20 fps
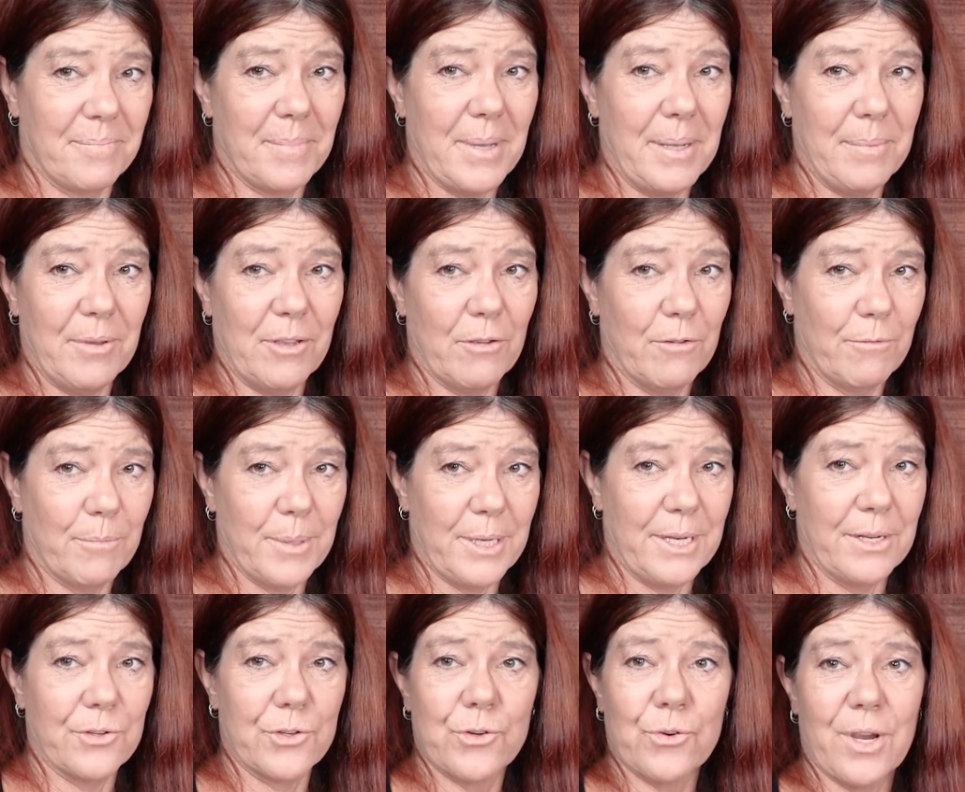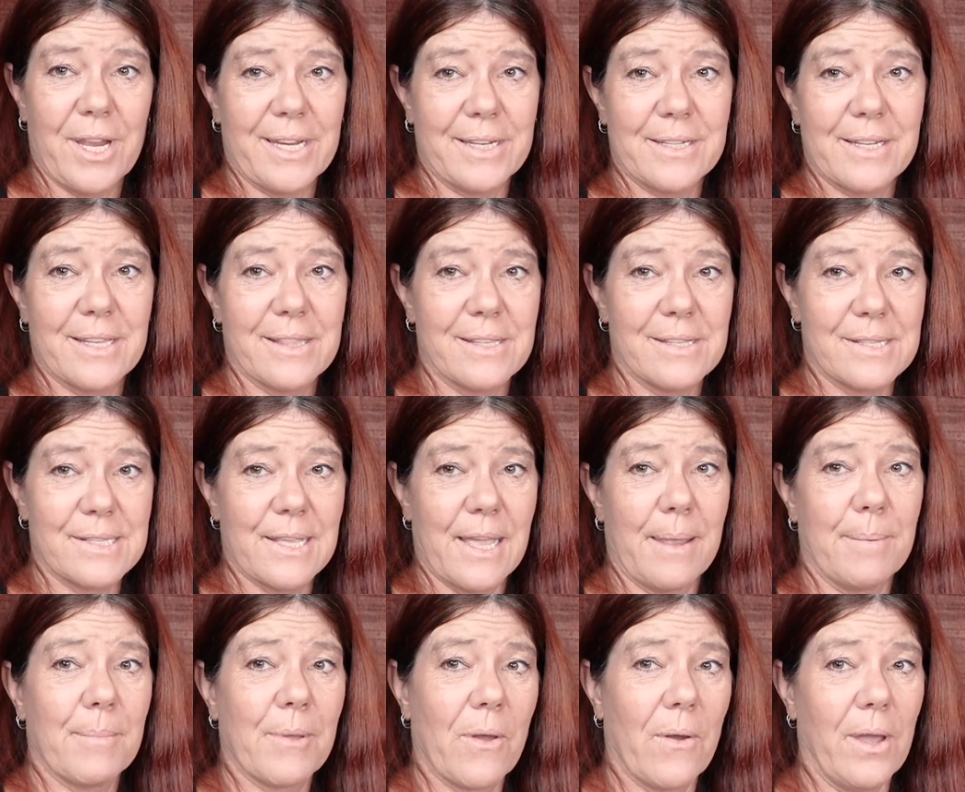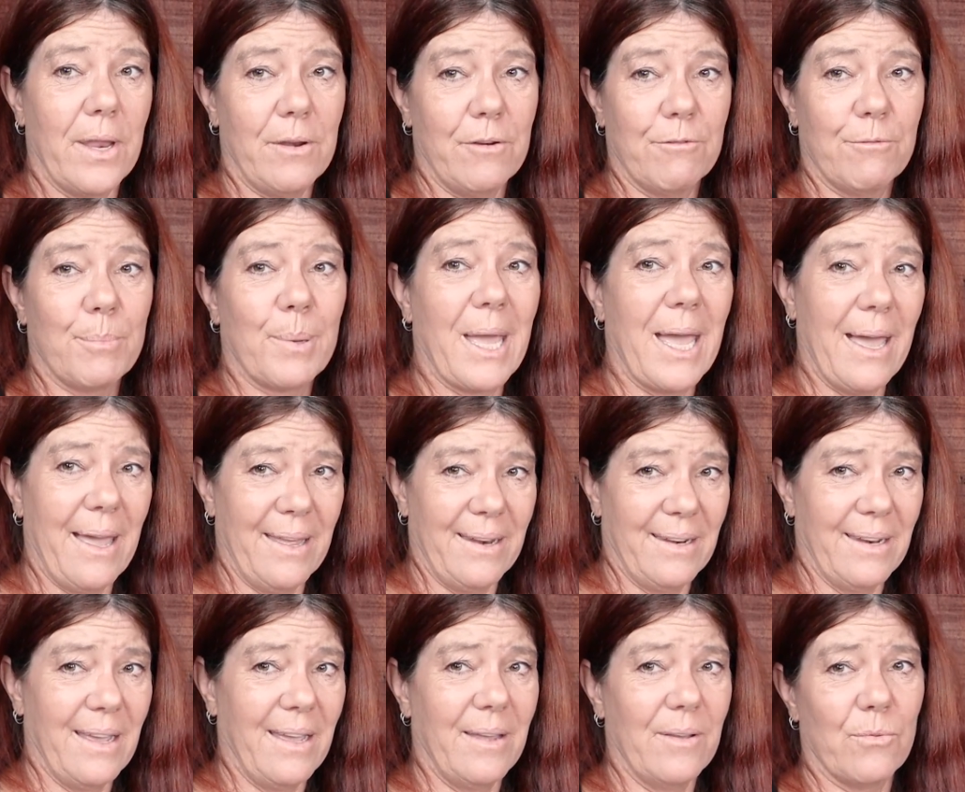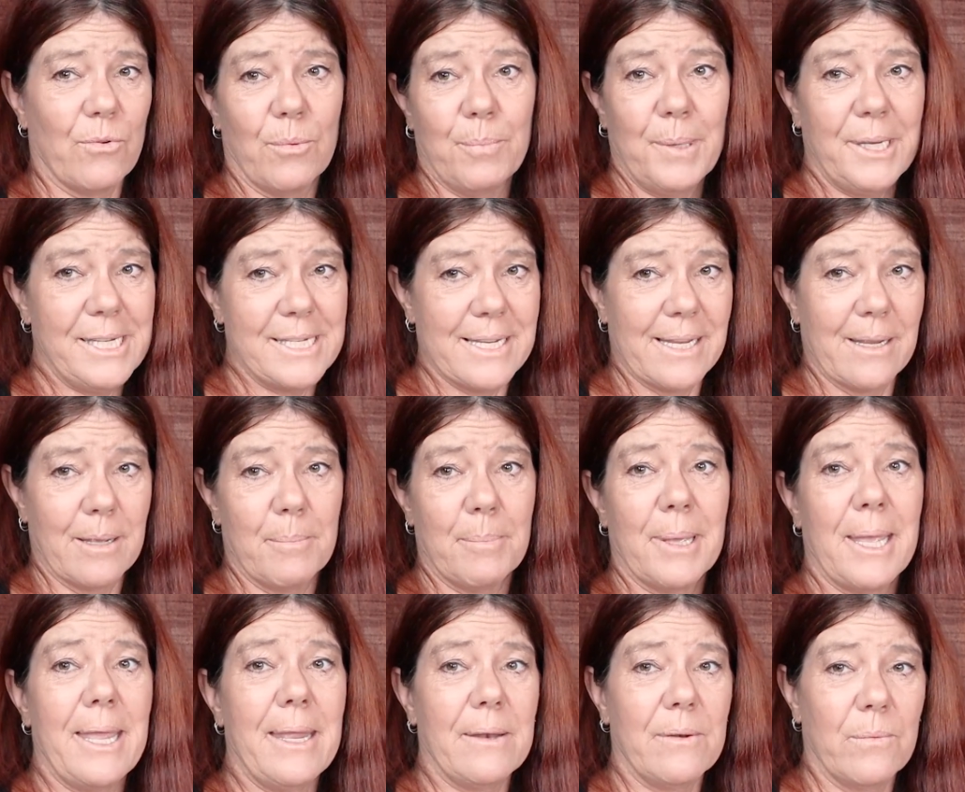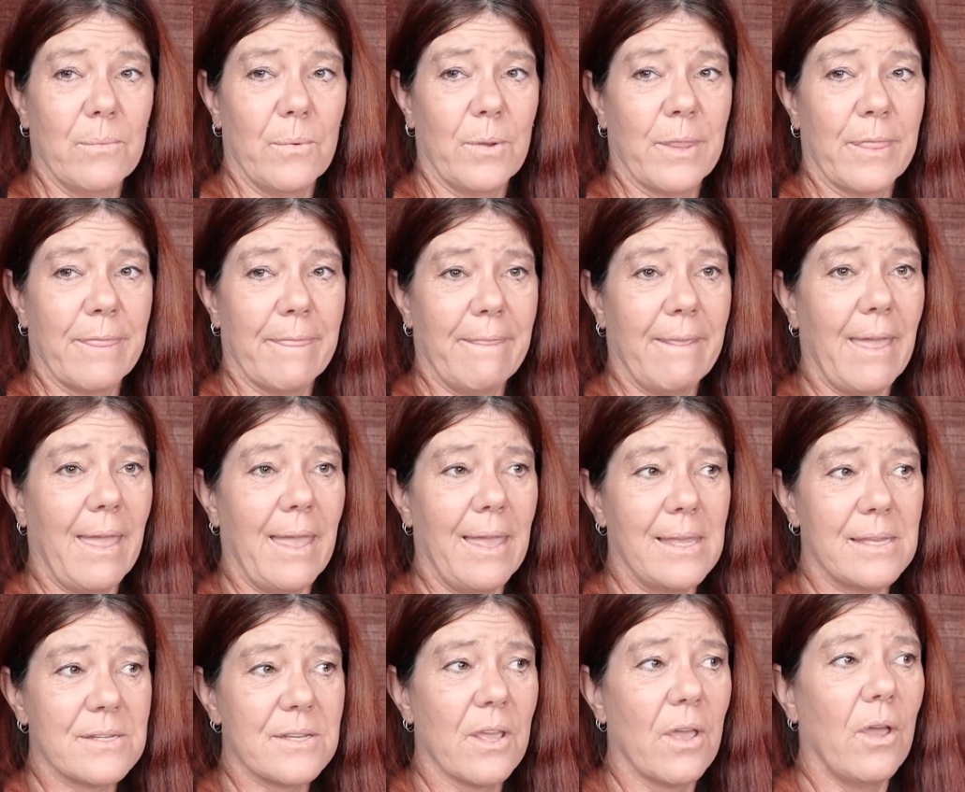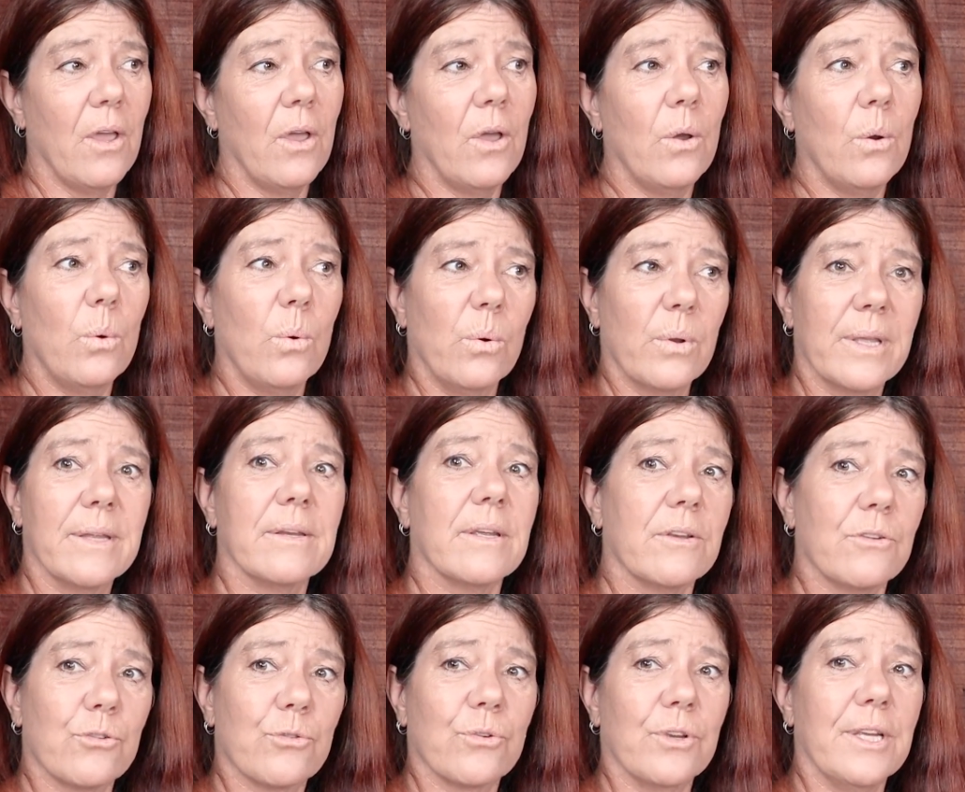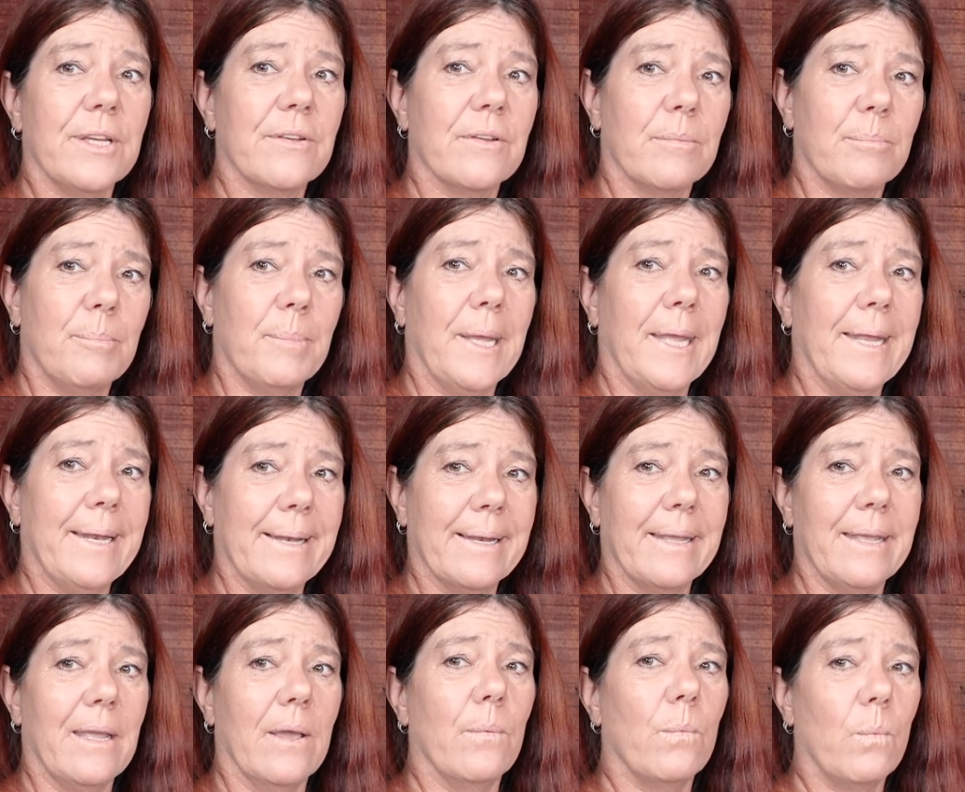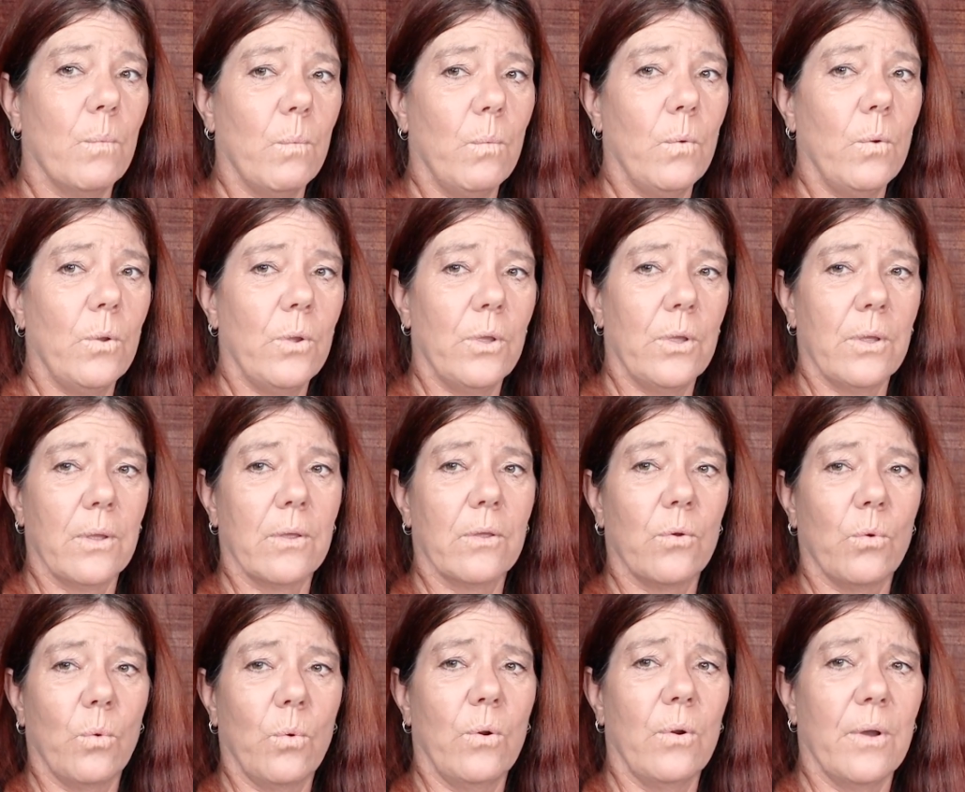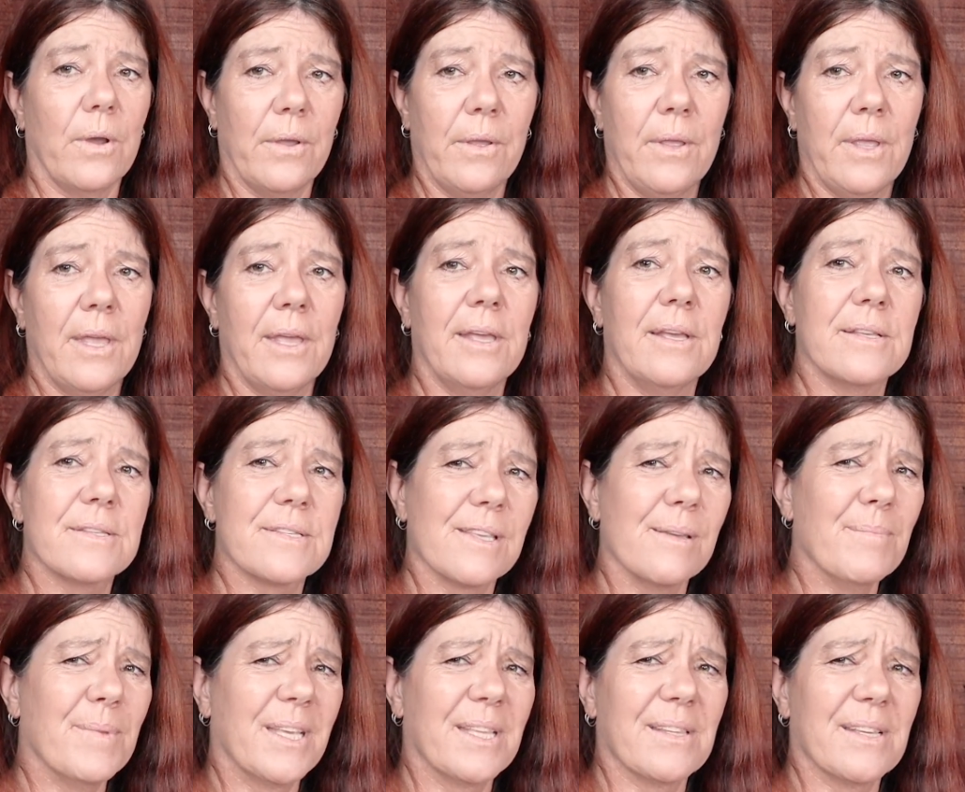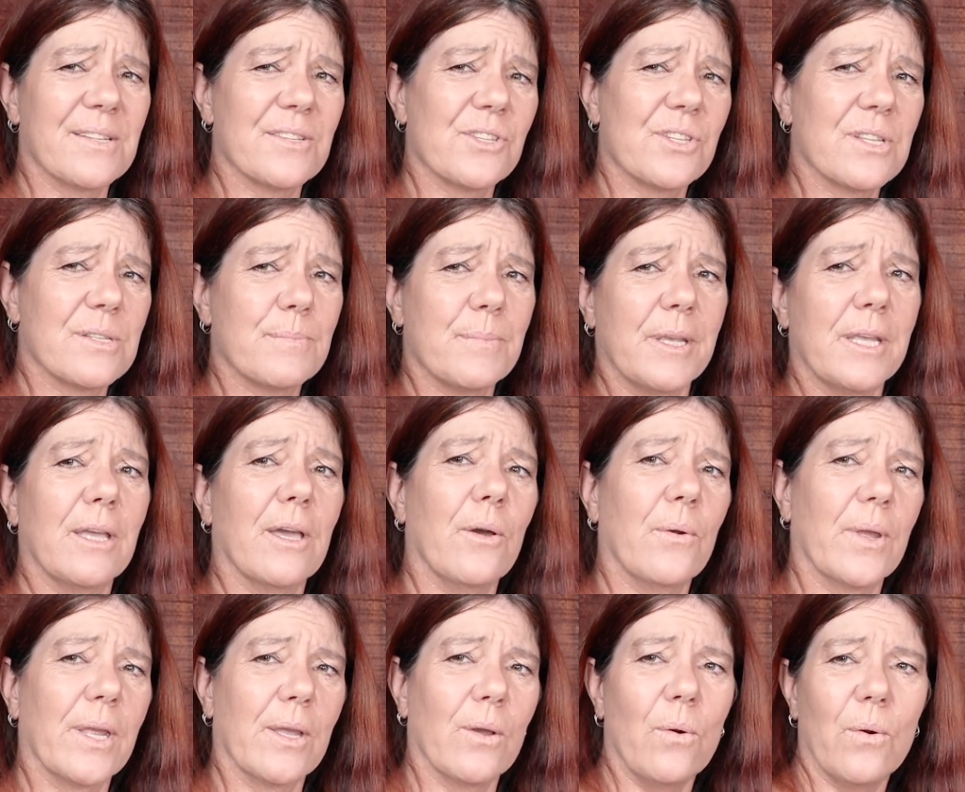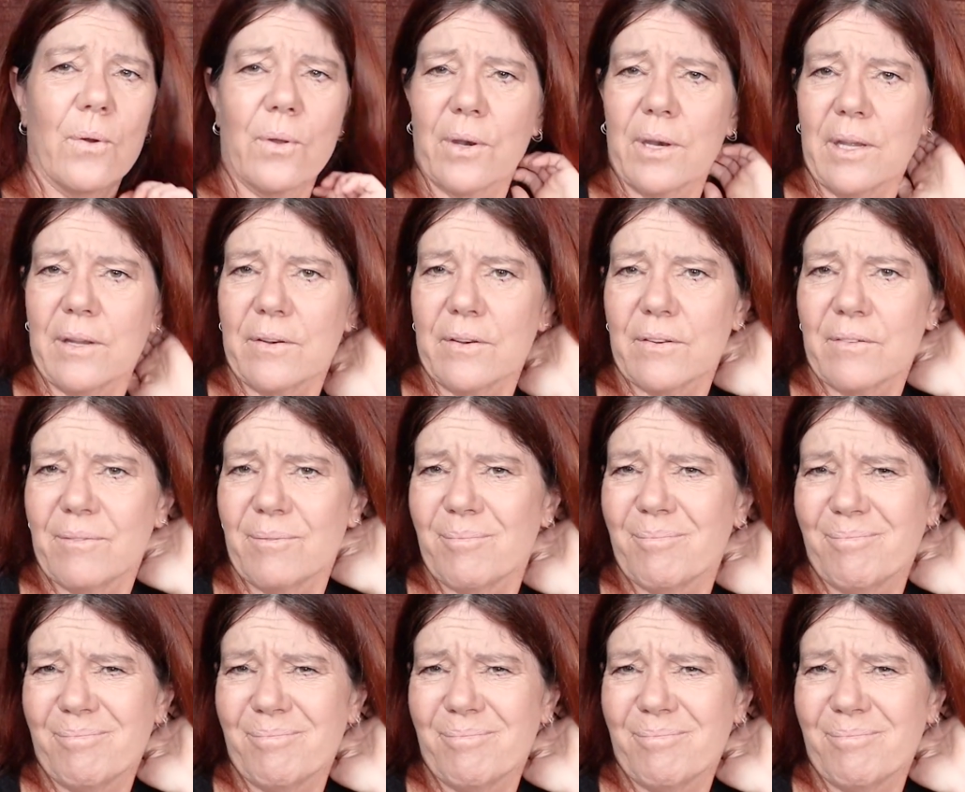maybe you've been attracting the same kind of partner, repeating a pattern with that, or getting treated badly at work, or something that's just been going on and